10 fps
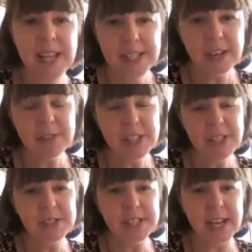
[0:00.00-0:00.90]
Sarah
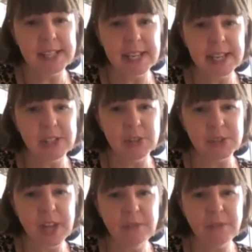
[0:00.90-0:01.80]
Hughes says, it's
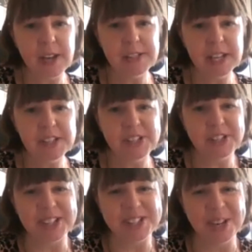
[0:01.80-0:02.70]
yourself. I tell her to
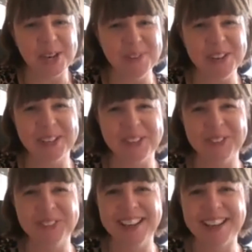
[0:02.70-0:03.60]
shut up and I
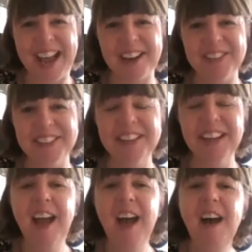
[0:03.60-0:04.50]
call her Karen.
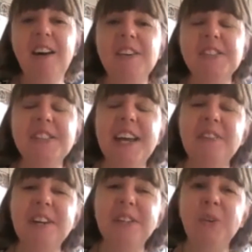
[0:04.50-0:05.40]
Oh,
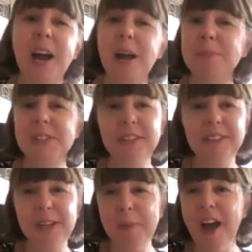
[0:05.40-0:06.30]
Sarah, you're
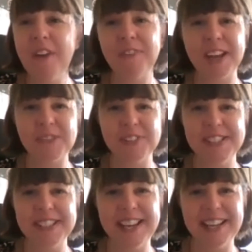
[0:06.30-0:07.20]
absolutely perfect for
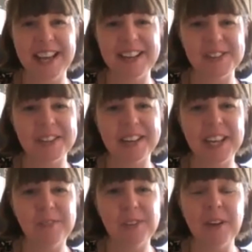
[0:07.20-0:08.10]
today then, because I'm going to
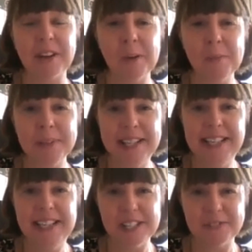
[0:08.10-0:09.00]
give you a
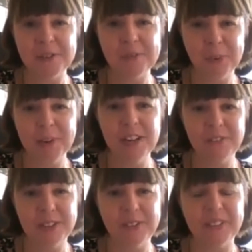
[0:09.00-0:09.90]
completely different point of
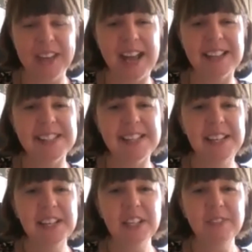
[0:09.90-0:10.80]
view on that.
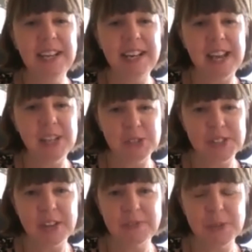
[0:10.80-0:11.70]
Karina, it's
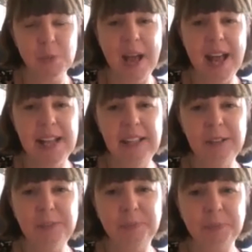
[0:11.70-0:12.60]
yourself as
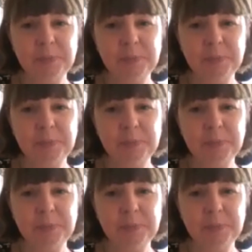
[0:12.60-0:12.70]
well.